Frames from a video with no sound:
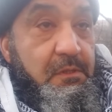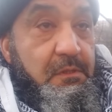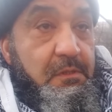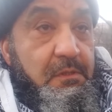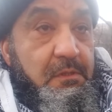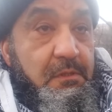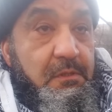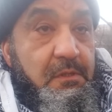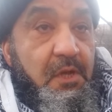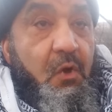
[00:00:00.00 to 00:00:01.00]
Oh, that's
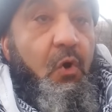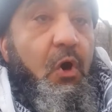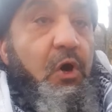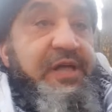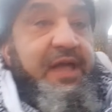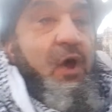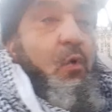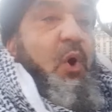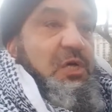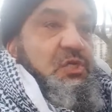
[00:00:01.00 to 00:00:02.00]
terrible. Okay,
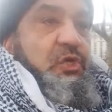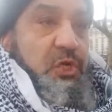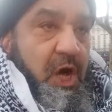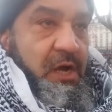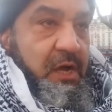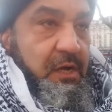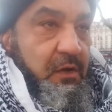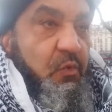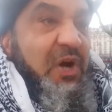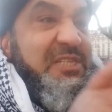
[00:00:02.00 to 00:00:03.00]
was you wrong?
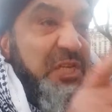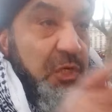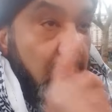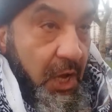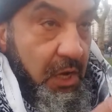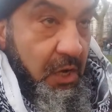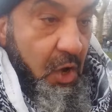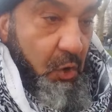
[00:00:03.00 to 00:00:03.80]
Was you wrong